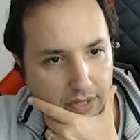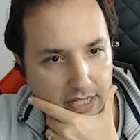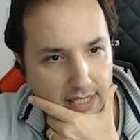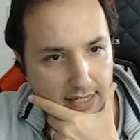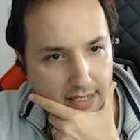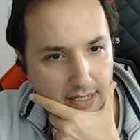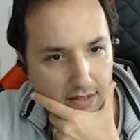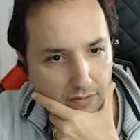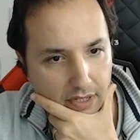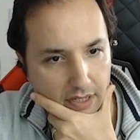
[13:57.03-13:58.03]
a6 and
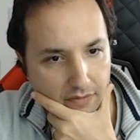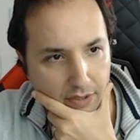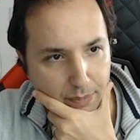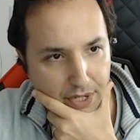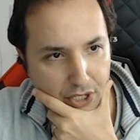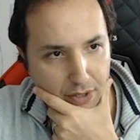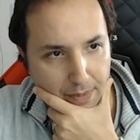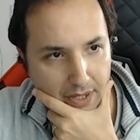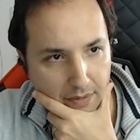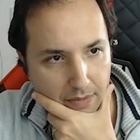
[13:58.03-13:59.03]
then we leave the bishop
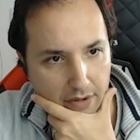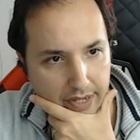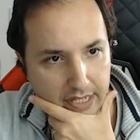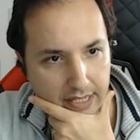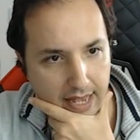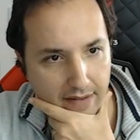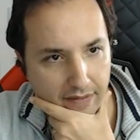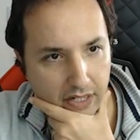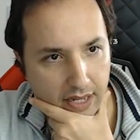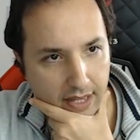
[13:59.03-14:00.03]
and now a7?